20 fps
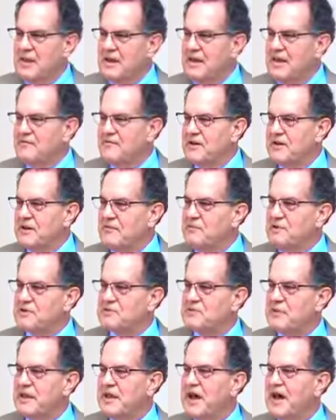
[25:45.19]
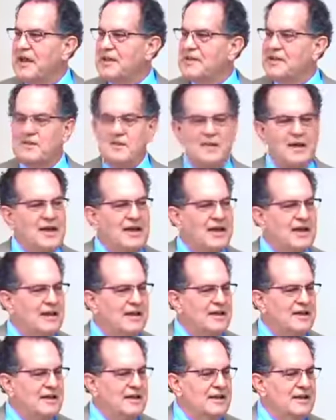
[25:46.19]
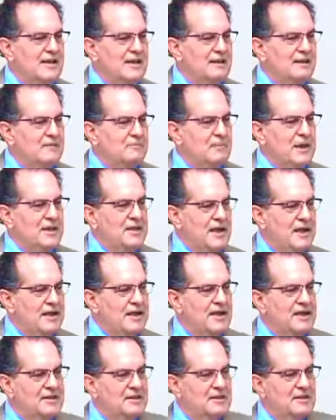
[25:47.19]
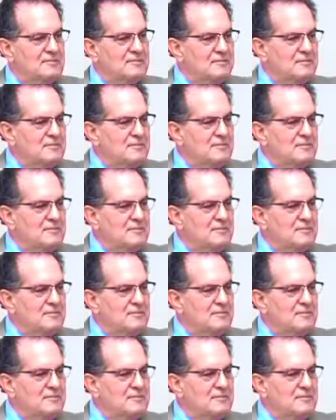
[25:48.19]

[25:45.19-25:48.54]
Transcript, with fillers: I mean, even once we got the thing, by then the